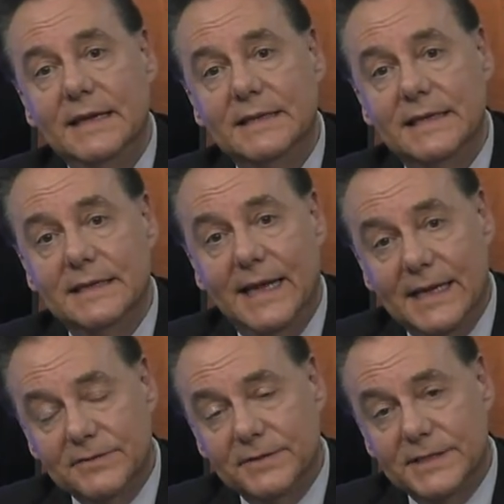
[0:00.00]
and then
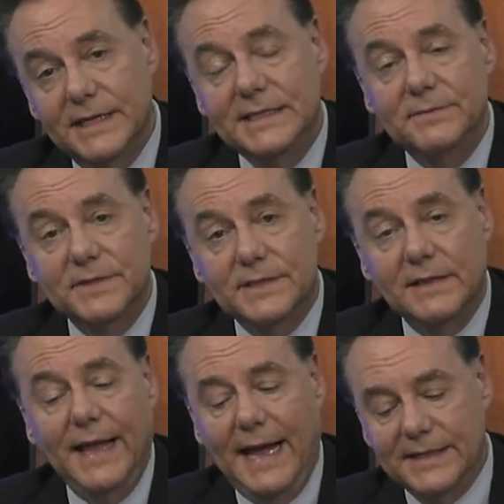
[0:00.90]
naturalization was the
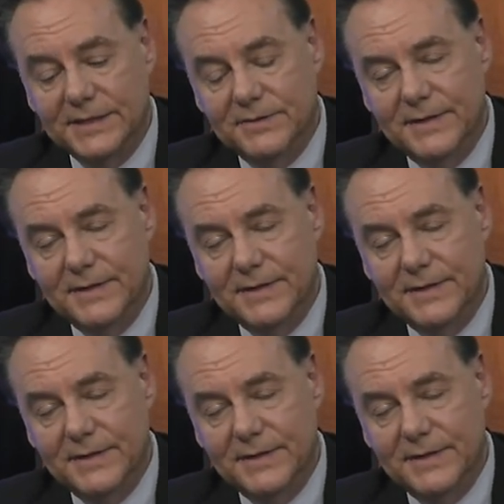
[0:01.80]
last.